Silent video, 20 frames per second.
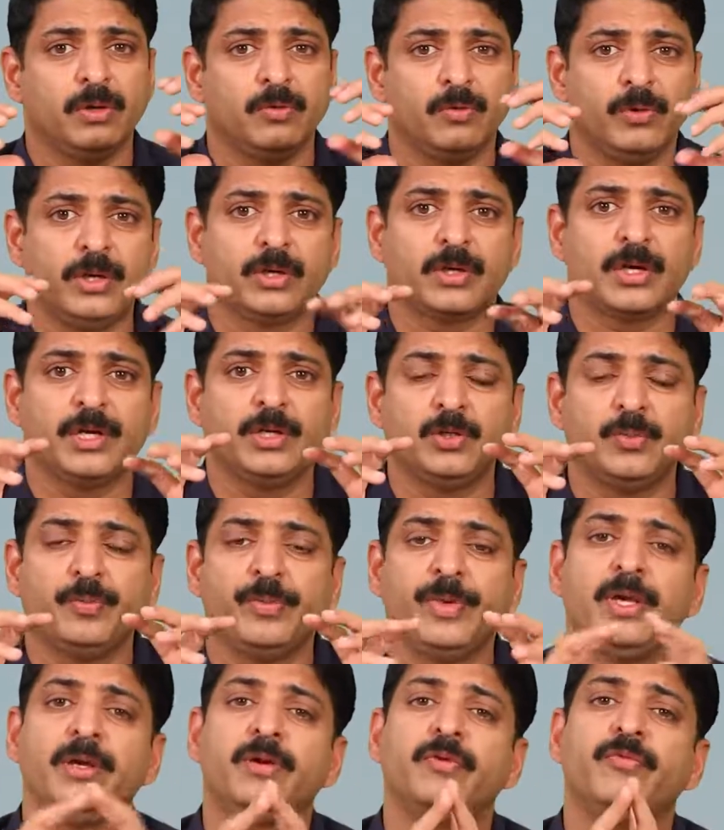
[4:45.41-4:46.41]
We will try to
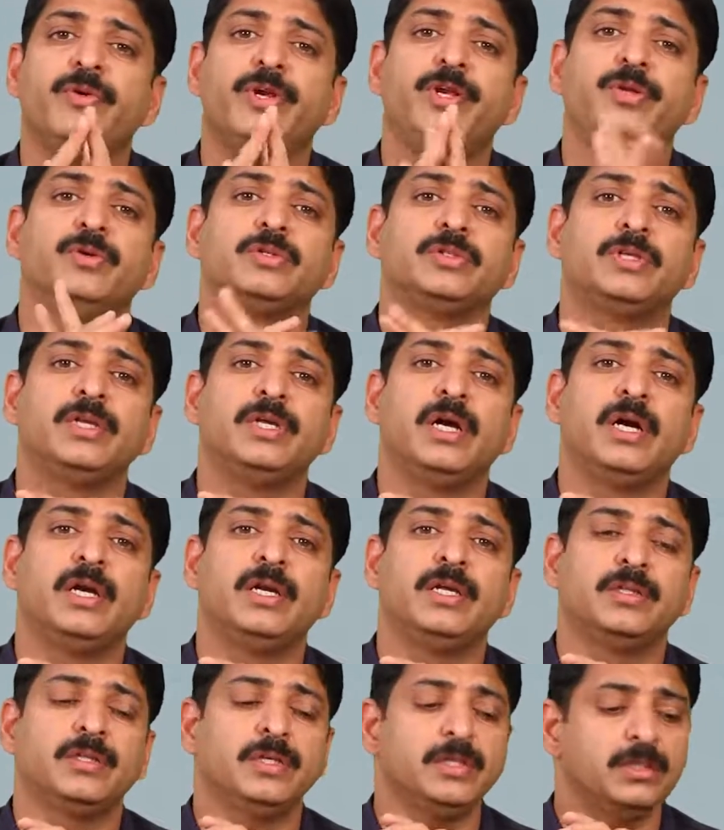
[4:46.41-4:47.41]
make videos
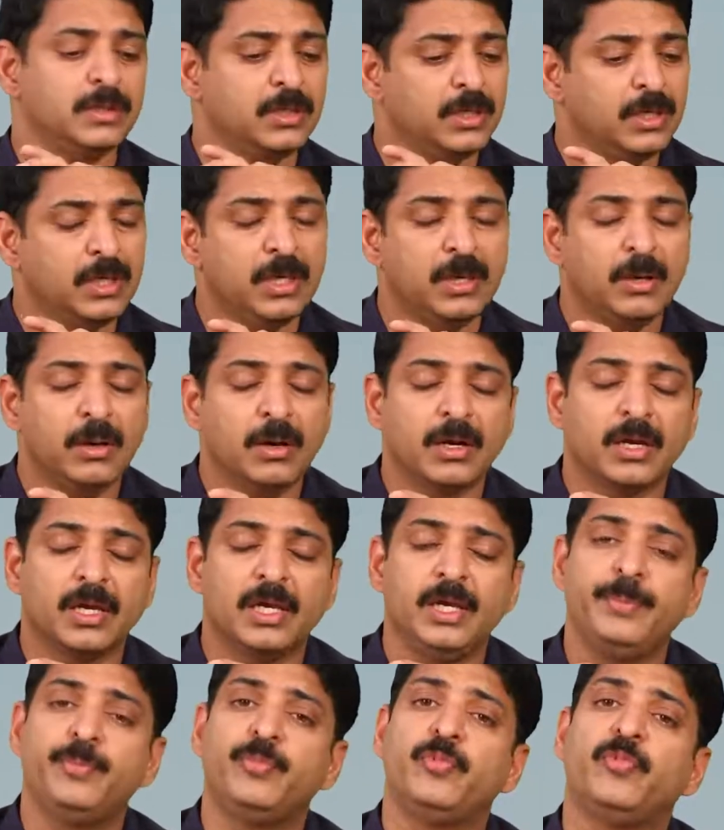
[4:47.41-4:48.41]
regarding this.
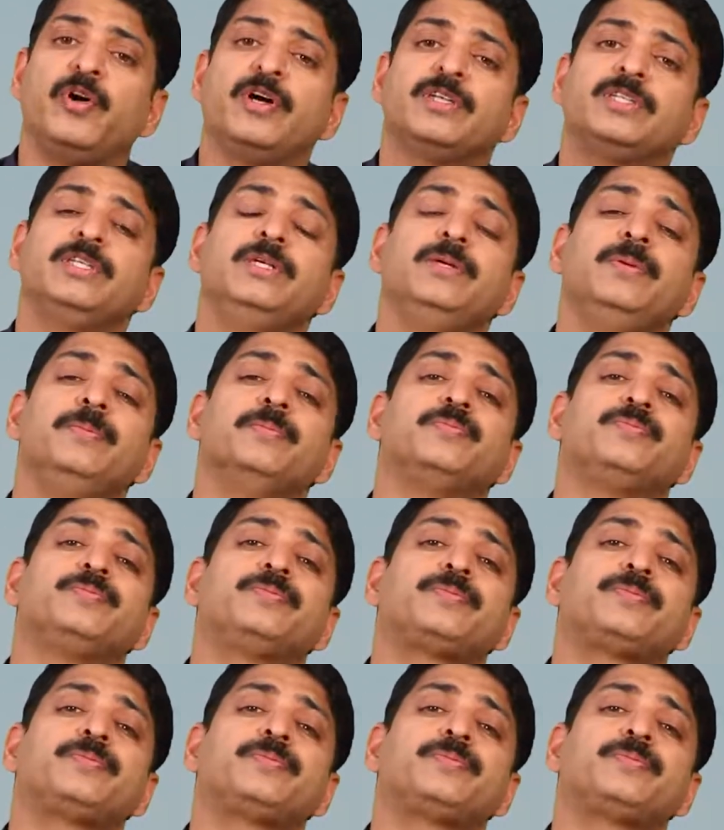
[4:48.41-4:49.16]
Keep watching.